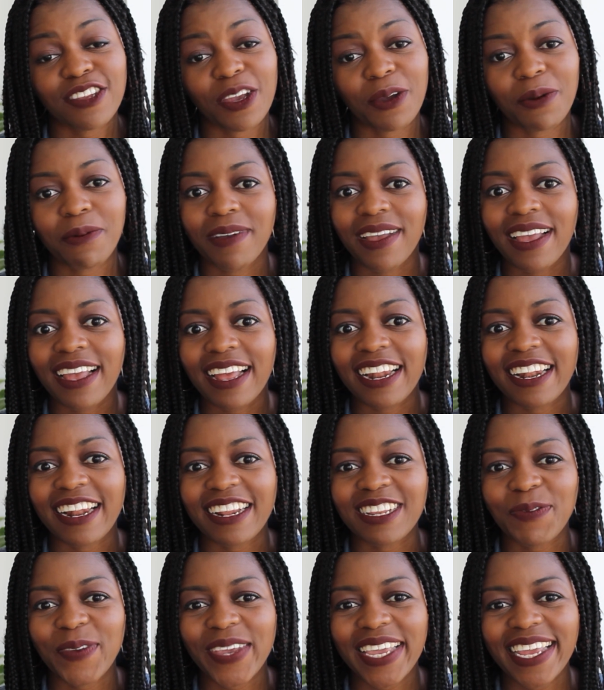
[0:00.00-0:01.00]
So
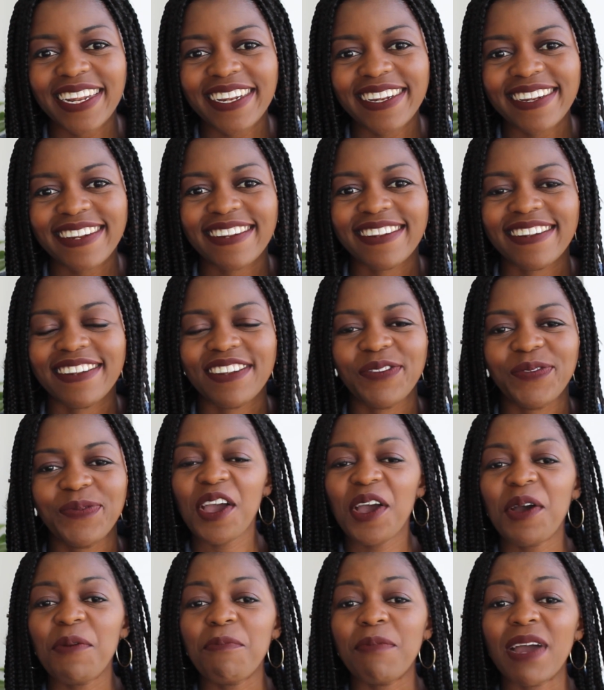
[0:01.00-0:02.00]
let's begin.
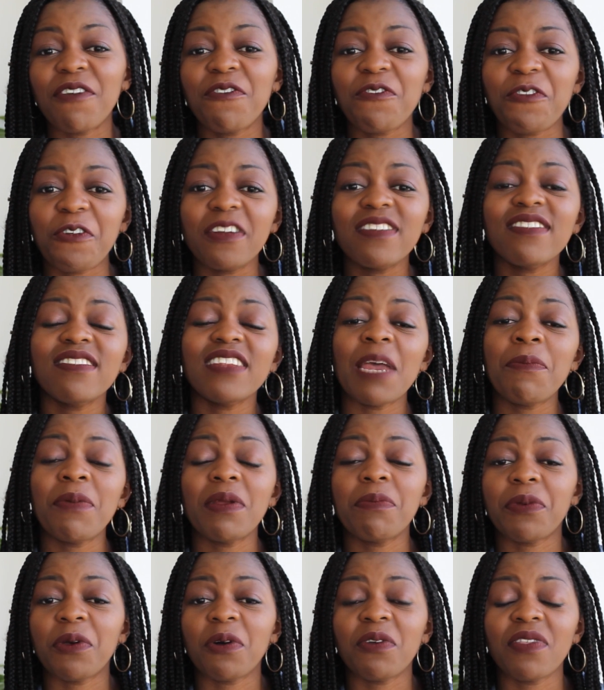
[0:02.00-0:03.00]
My first step
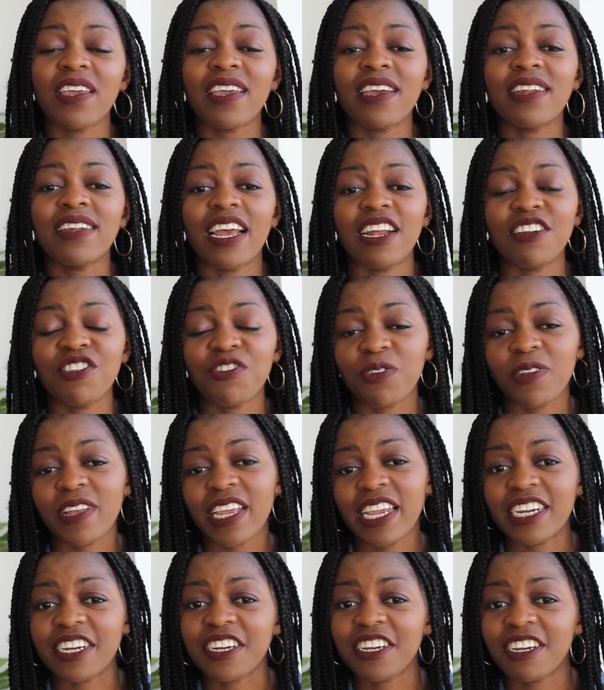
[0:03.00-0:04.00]
in building a natural
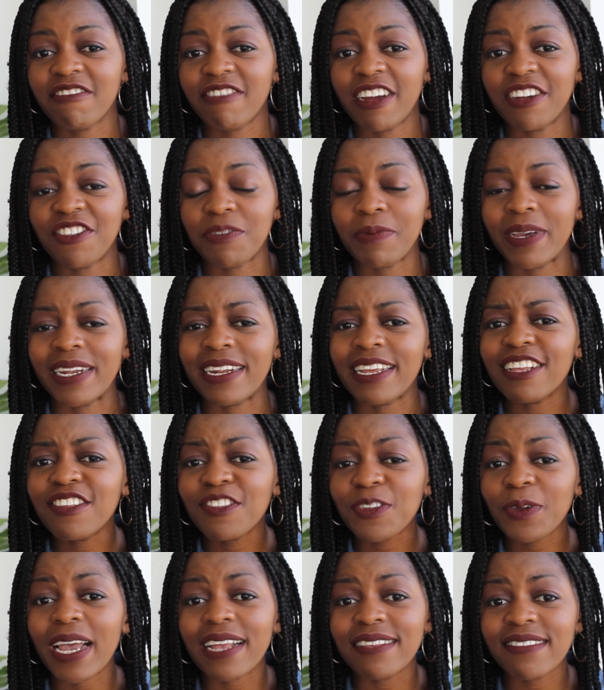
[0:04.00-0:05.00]
hair care regimen
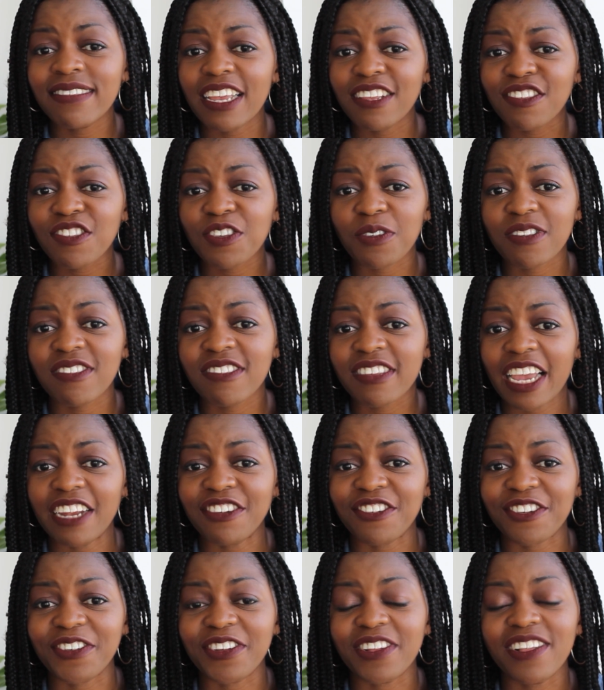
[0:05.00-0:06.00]
is to assess your
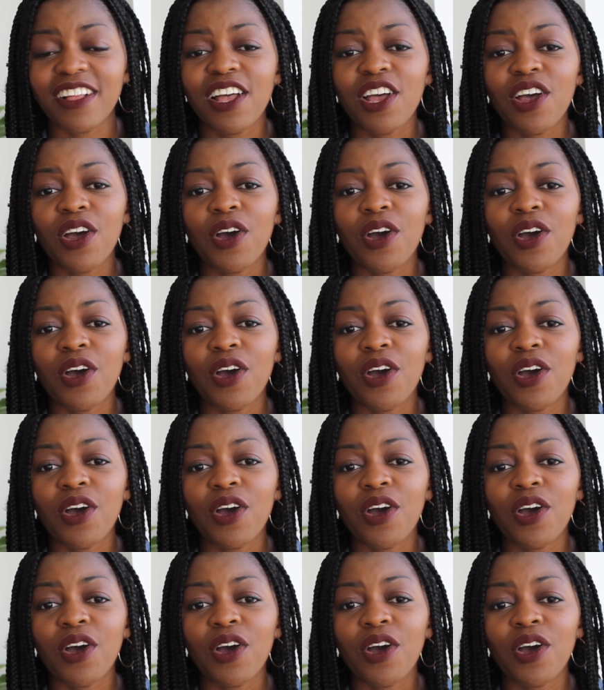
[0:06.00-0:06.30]
schedule.